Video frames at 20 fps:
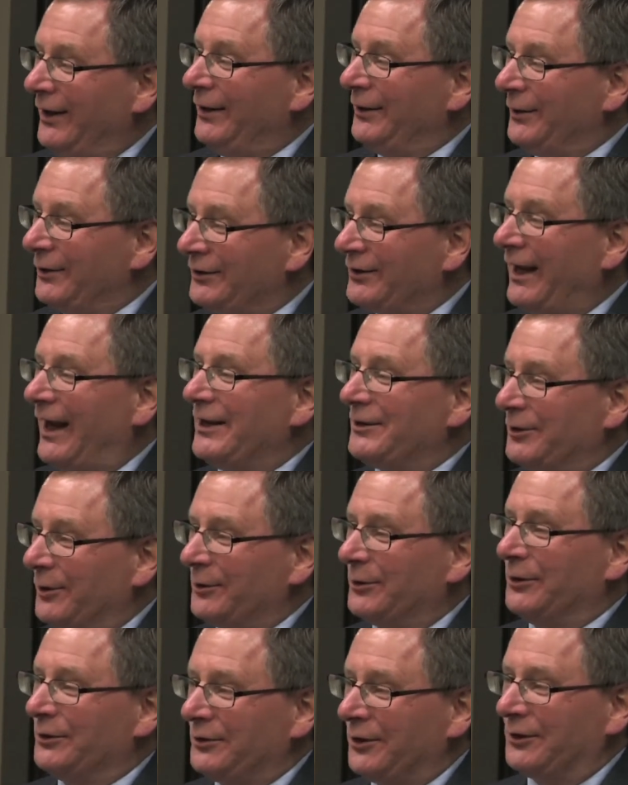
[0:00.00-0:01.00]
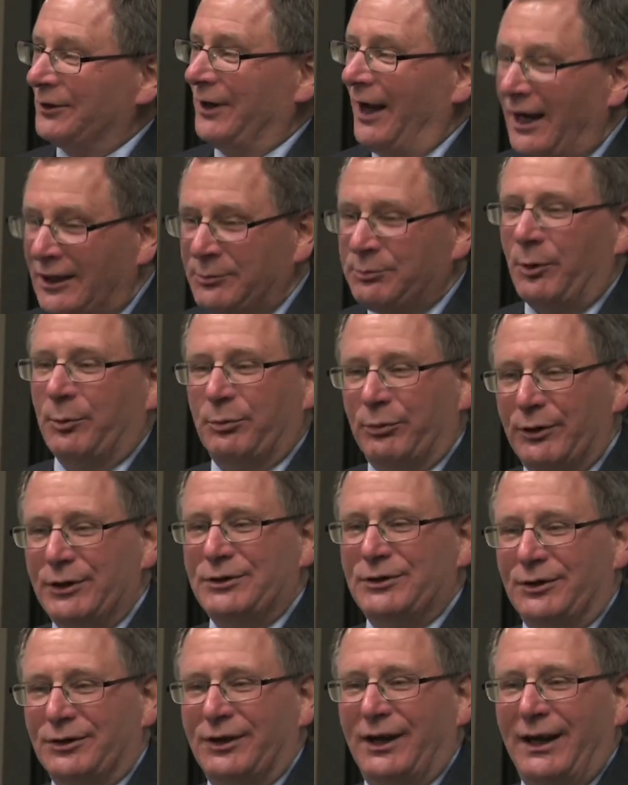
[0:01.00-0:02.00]
Those are gospel
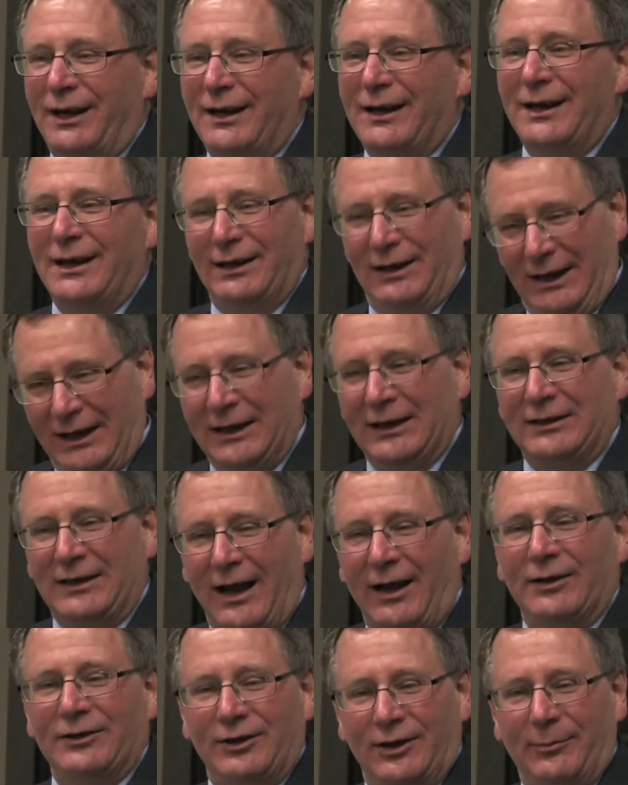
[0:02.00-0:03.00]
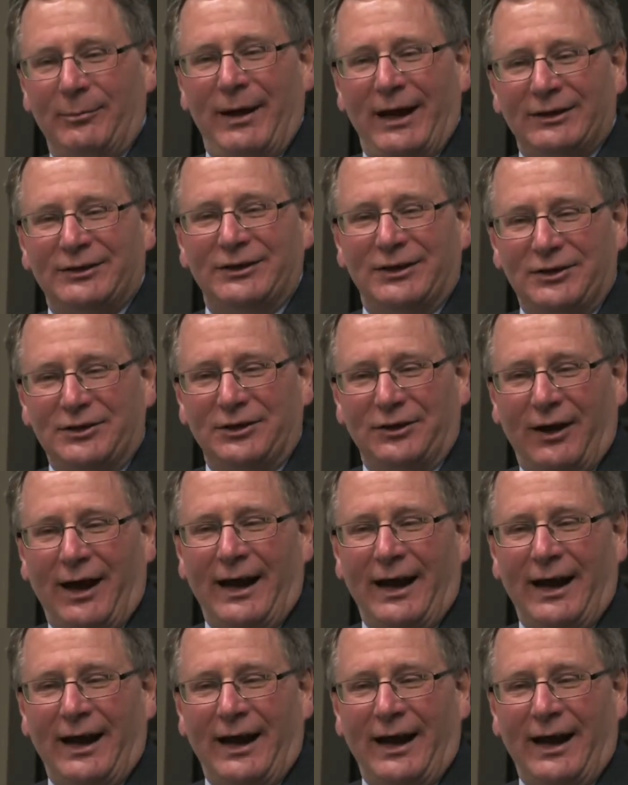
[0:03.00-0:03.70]
preachers. They get down to the message.